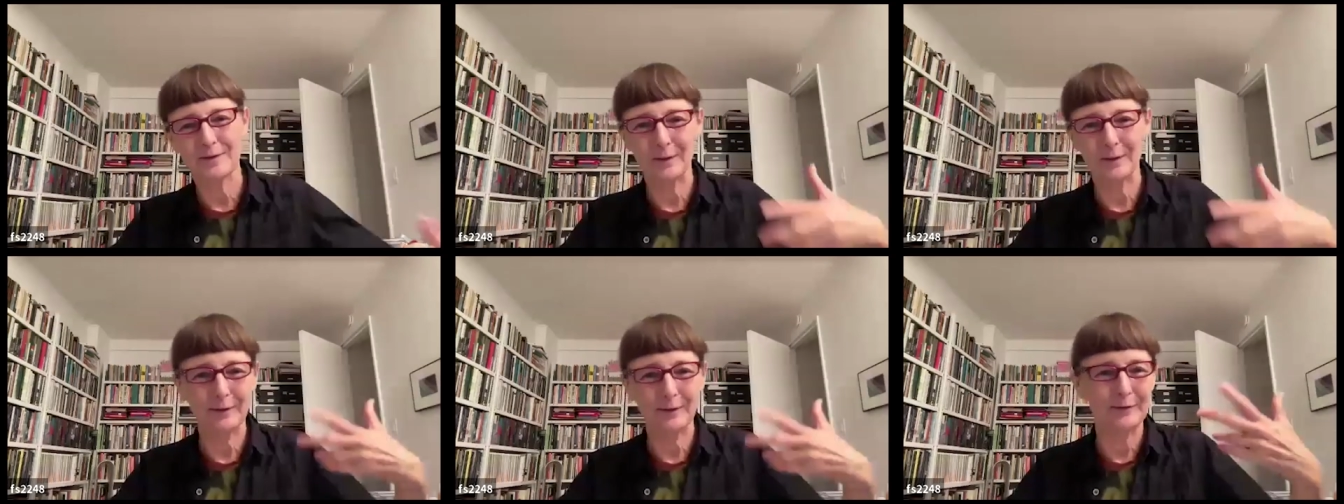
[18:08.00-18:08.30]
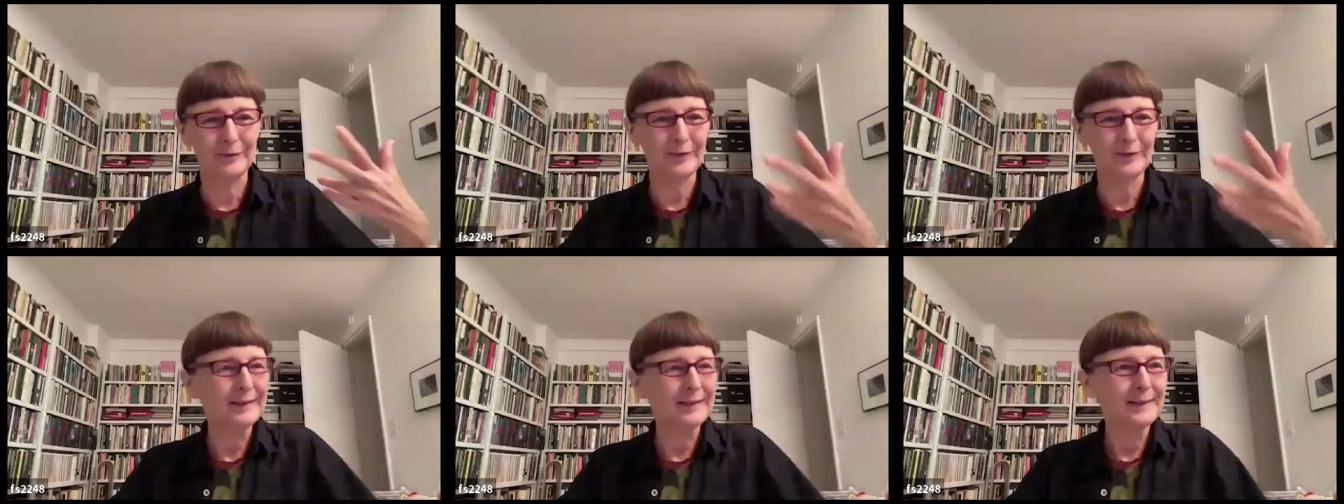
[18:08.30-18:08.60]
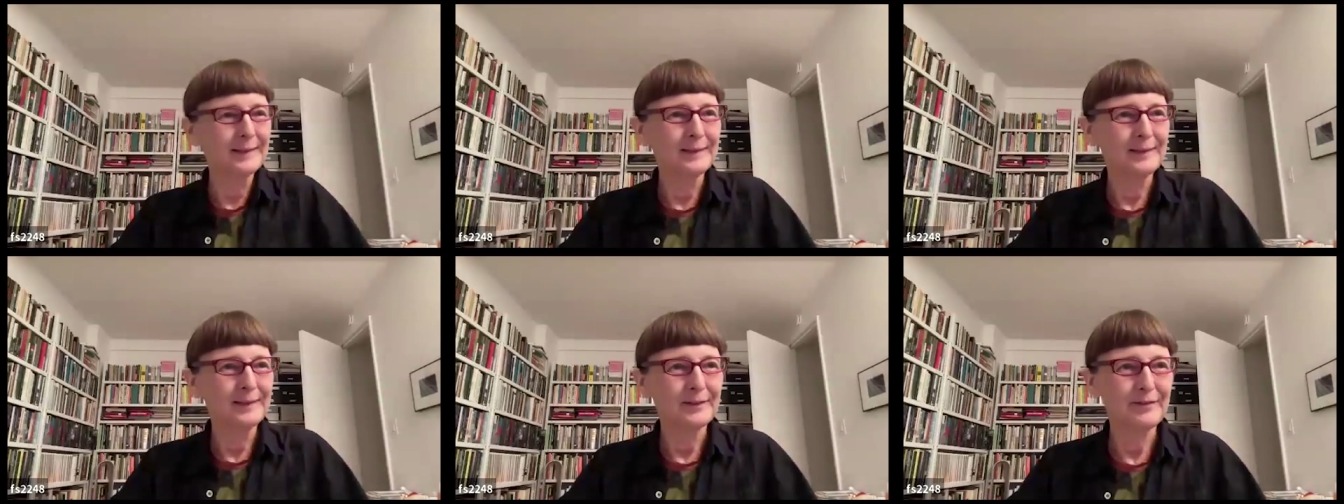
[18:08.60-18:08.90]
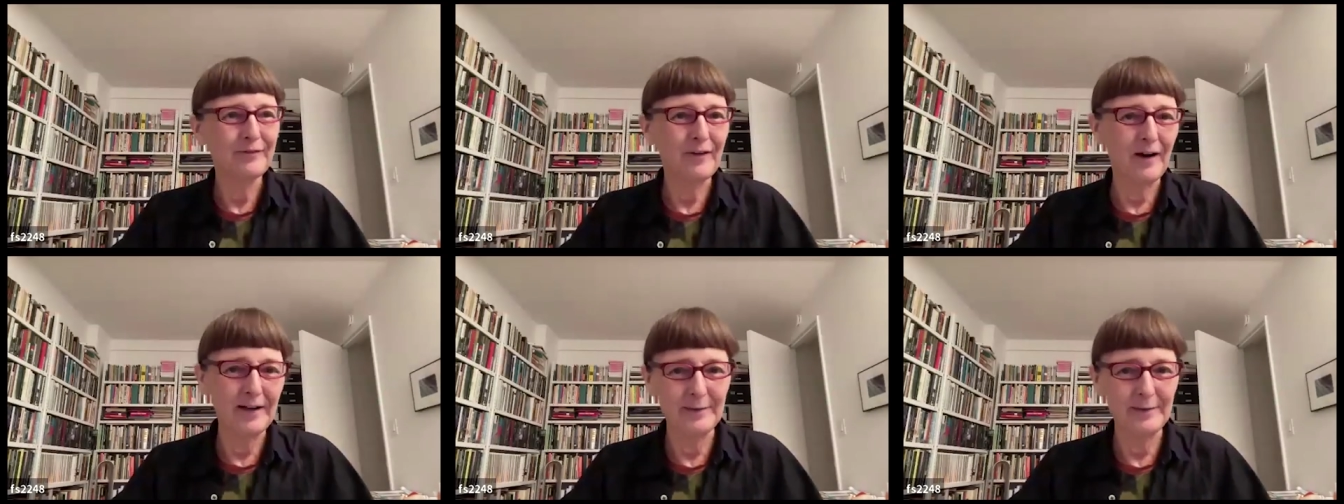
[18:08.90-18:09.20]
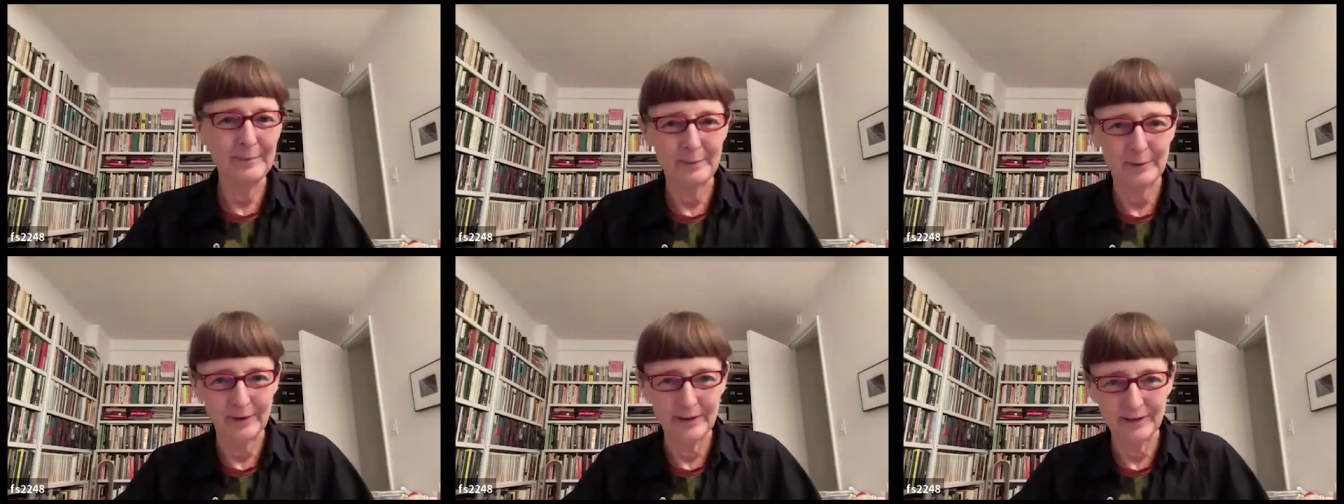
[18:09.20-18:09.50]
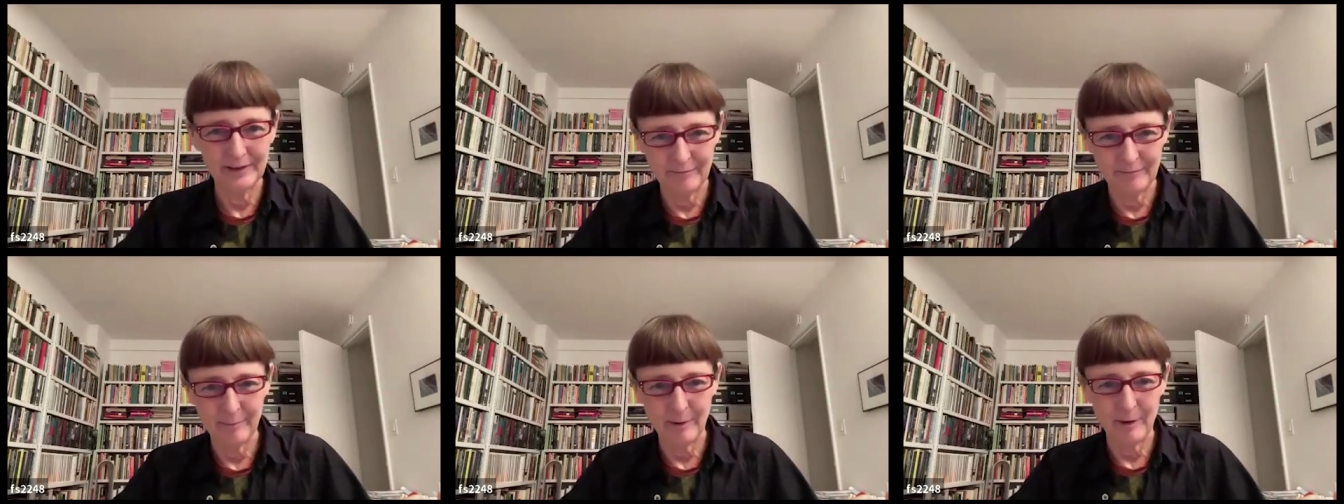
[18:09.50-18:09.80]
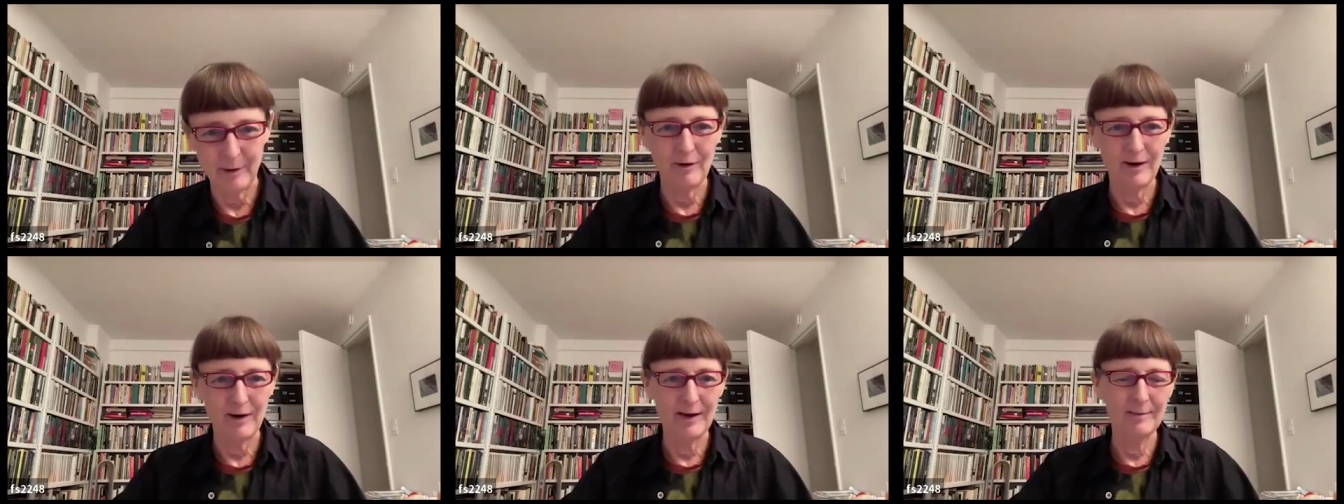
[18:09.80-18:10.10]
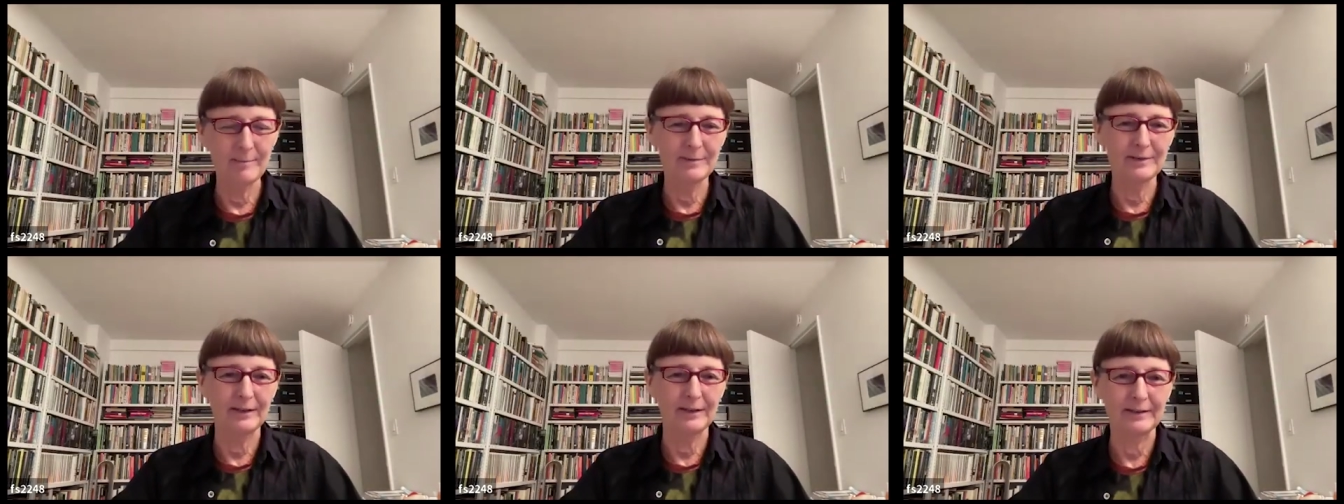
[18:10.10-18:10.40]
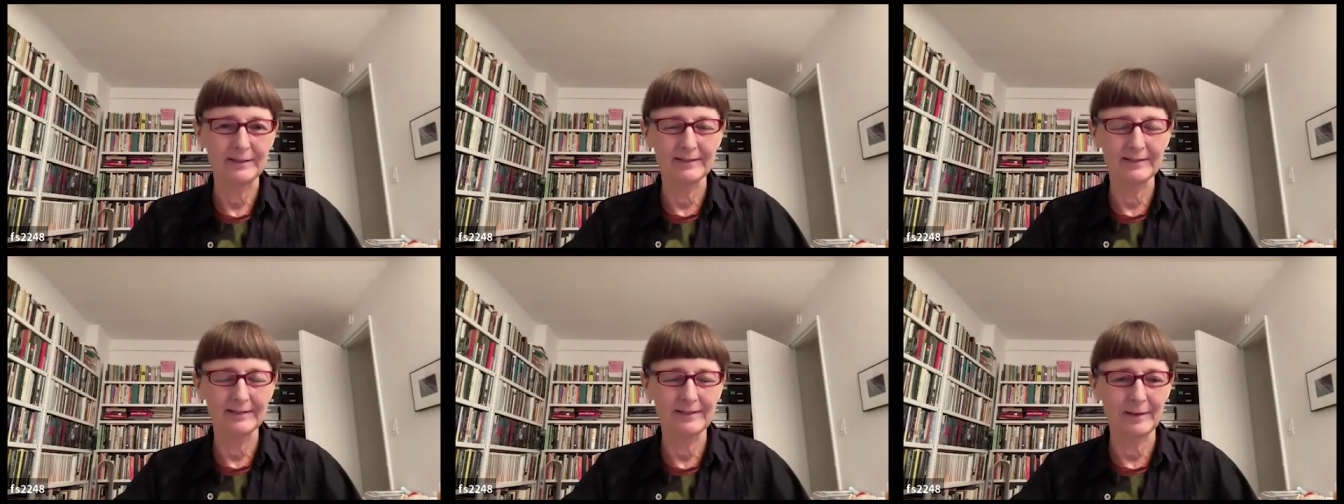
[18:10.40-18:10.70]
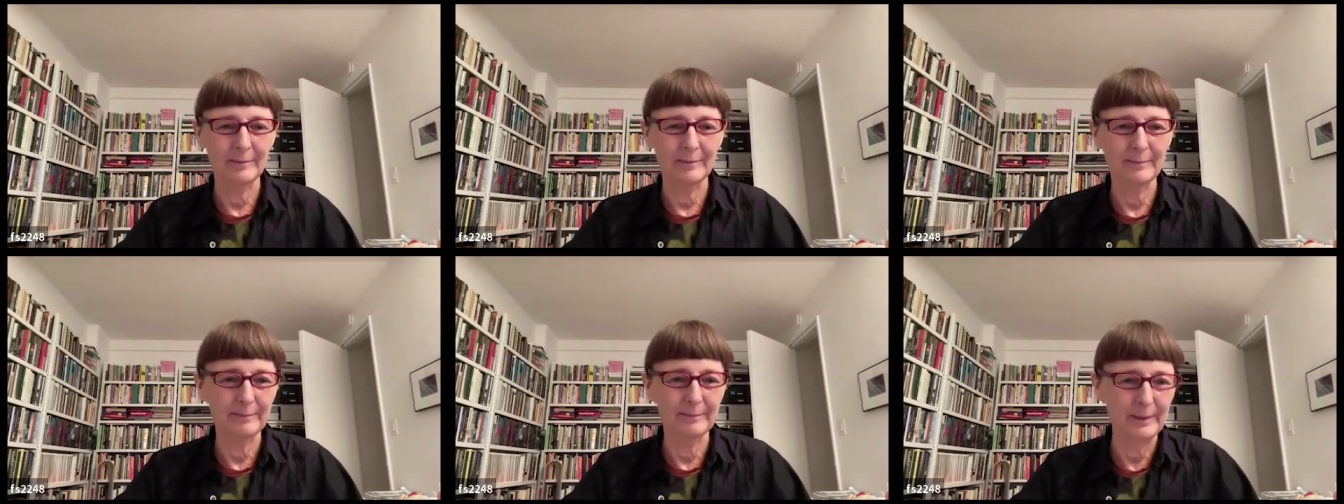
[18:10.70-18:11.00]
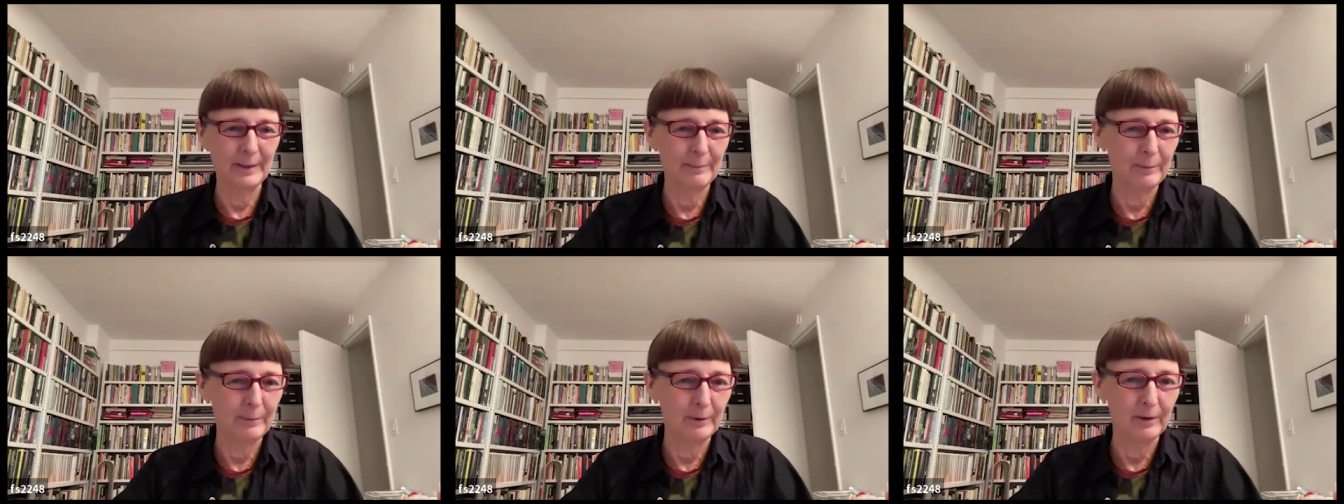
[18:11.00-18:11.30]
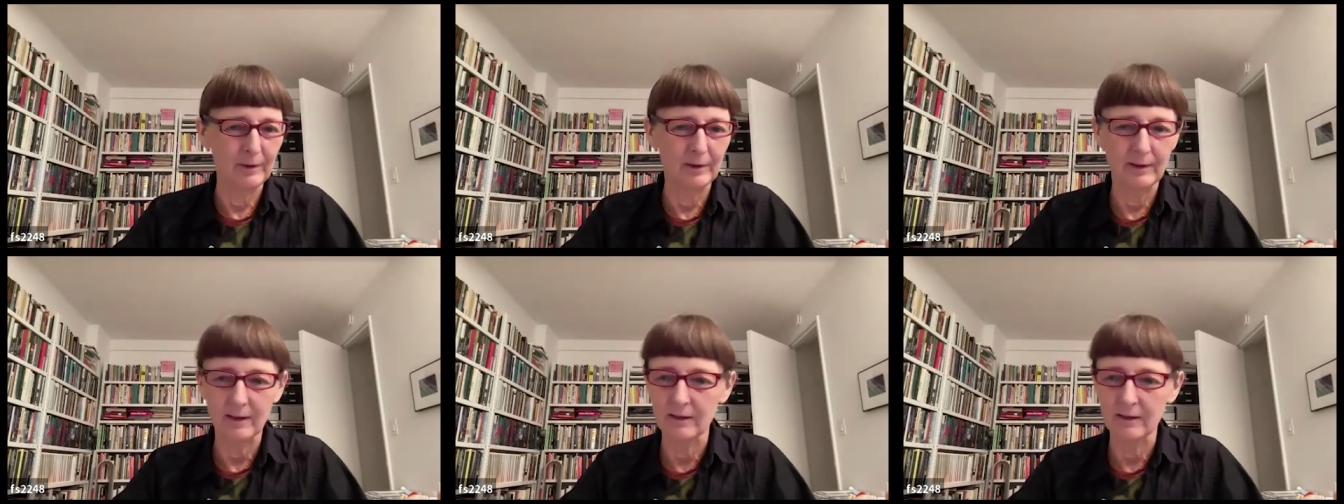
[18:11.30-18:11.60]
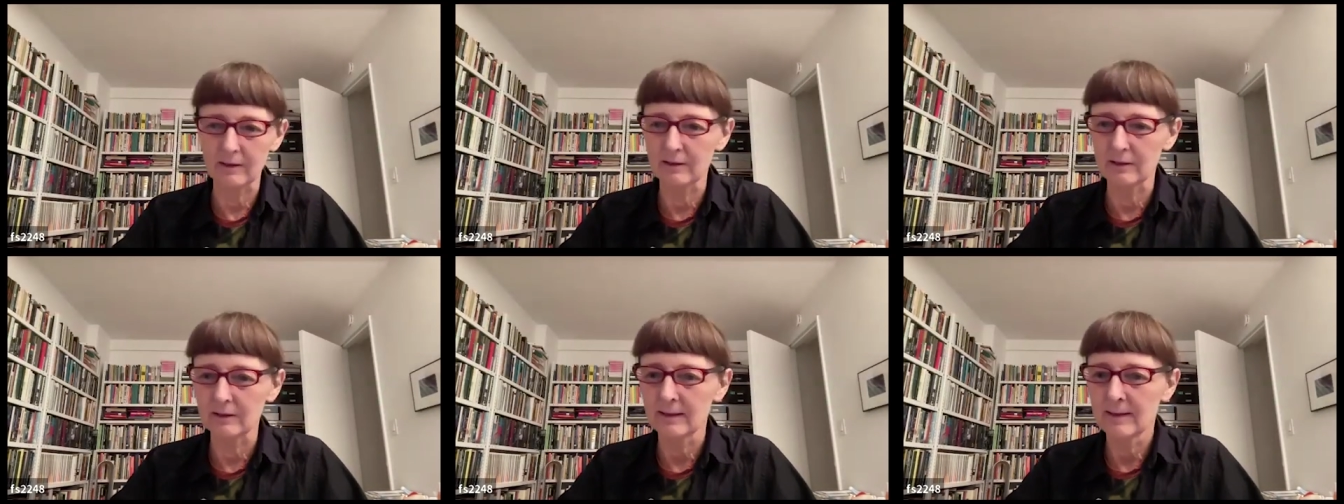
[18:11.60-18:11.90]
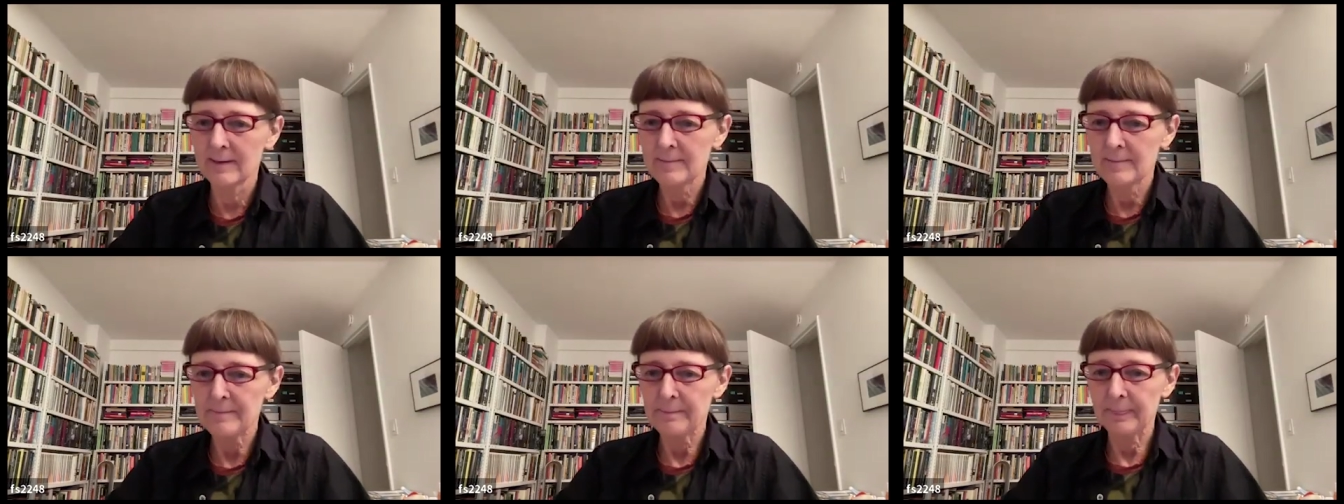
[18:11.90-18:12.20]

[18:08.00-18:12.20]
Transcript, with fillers: the sort of fine print of programs that some people are